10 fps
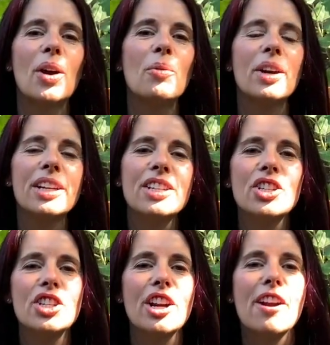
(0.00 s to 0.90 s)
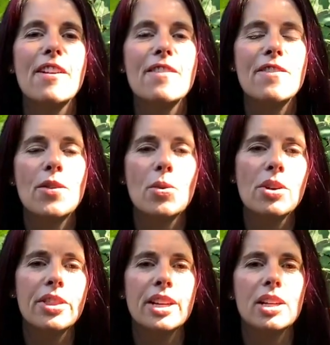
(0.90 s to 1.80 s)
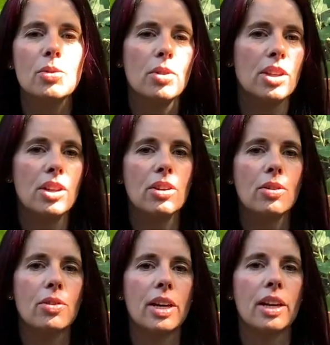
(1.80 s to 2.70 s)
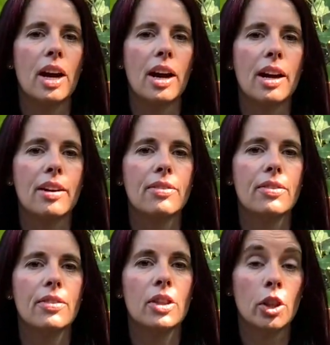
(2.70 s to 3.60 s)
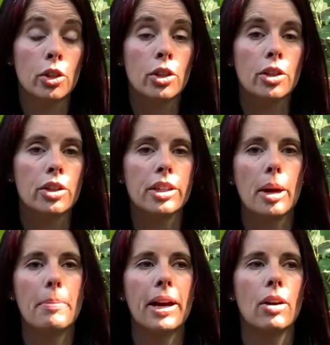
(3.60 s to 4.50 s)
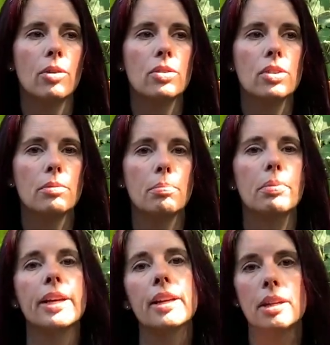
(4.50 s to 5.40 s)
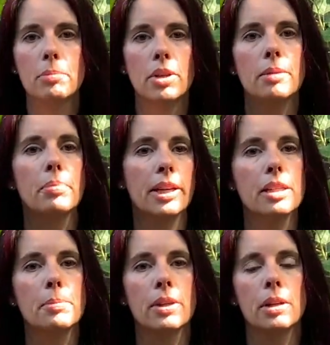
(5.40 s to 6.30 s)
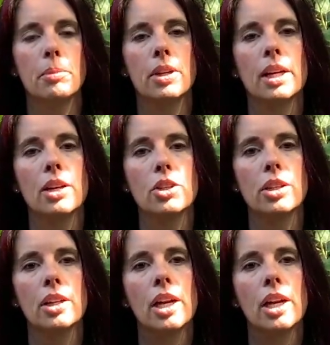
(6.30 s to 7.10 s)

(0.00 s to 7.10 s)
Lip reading: I wanted to share 4 things with you that I've learned about plant spirit communication.